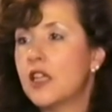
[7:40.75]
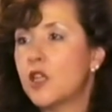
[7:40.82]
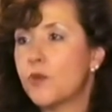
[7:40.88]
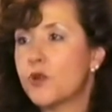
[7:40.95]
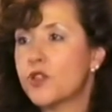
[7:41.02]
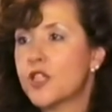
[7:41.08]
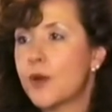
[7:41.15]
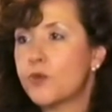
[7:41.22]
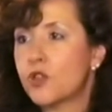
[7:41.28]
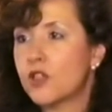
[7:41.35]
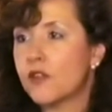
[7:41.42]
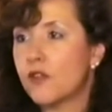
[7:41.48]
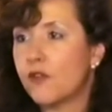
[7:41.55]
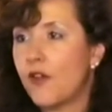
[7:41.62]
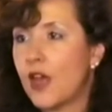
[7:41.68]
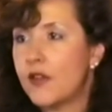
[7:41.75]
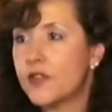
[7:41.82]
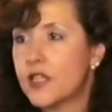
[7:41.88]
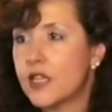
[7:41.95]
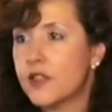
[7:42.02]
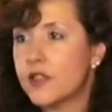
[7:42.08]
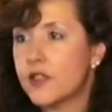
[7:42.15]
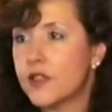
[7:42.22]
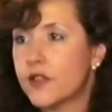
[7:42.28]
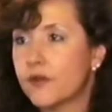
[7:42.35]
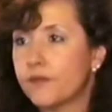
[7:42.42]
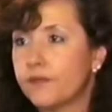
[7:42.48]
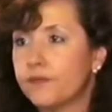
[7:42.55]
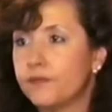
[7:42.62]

and the perception of the five senses.